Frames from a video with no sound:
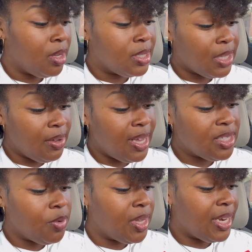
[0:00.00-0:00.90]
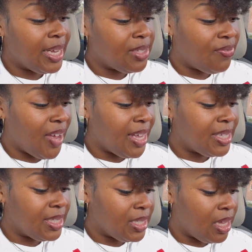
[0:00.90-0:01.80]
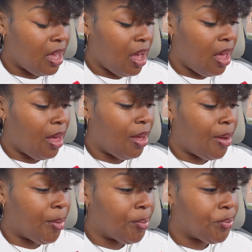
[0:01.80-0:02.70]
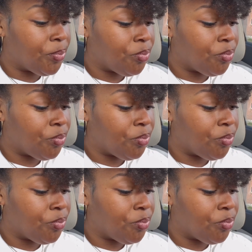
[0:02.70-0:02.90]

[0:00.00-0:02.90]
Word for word: So he has a really nice face. Um,